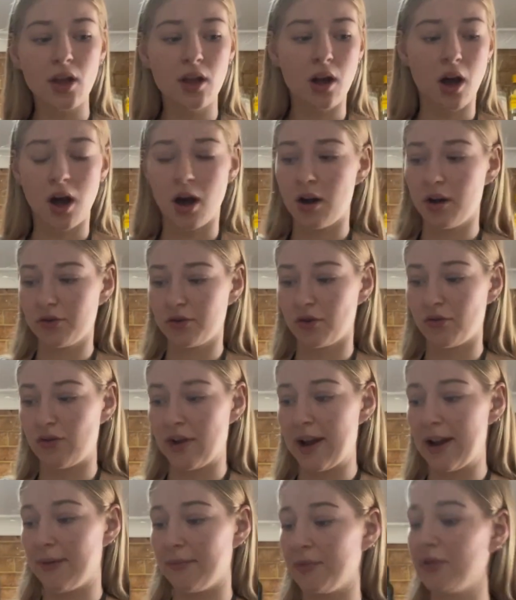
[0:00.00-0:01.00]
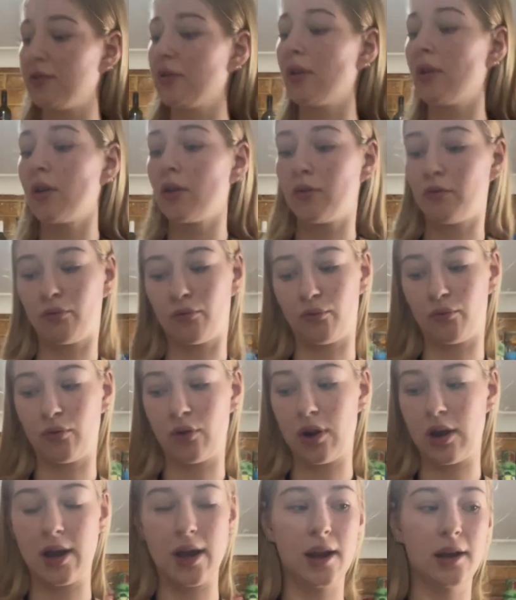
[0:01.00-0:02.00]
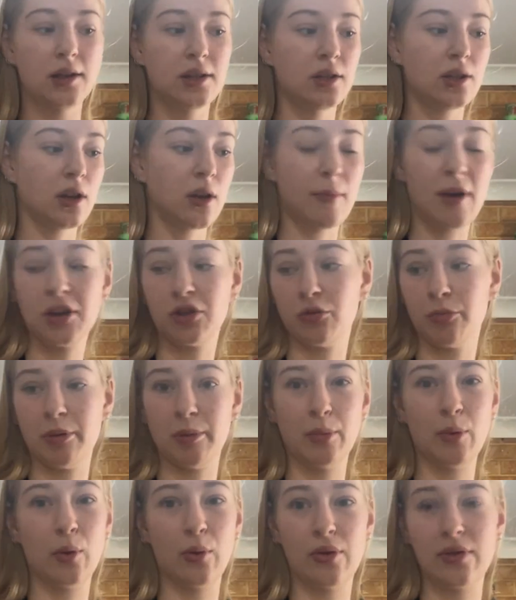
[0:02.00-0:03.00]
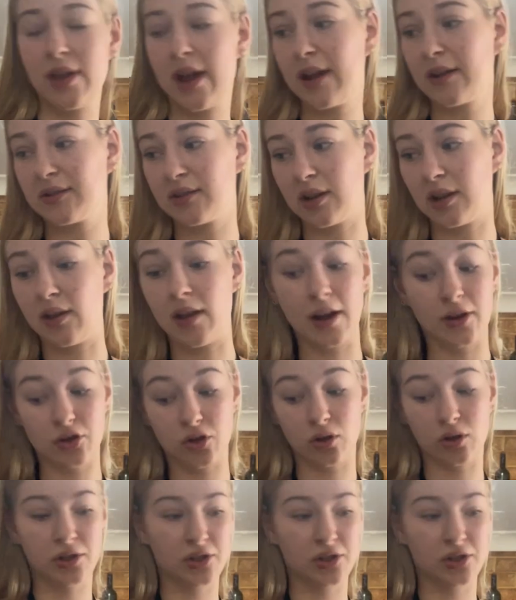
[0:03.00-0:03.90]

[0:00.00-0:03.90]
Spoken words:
100 grams. Right, might do a bit more than that because I like chocolate